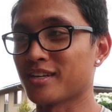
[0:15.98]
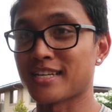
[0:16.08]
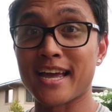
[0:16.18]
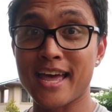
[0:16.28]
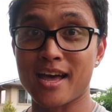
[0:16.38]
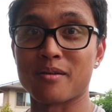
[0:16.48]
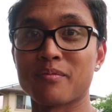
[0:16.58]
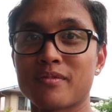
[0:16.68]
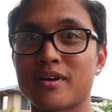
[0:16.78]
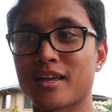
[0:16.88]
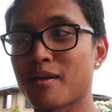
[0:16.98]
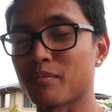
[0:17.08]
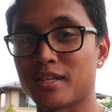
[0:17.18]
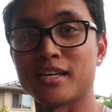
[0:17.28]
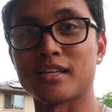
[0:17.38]
because I am. I
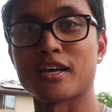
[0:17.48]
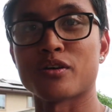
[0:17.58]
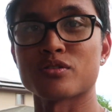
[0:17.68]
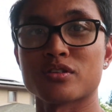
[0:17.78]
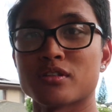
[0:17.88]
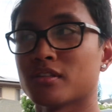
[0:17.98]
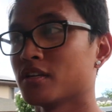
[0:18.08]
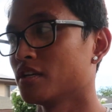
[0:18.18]
am cleaning the house and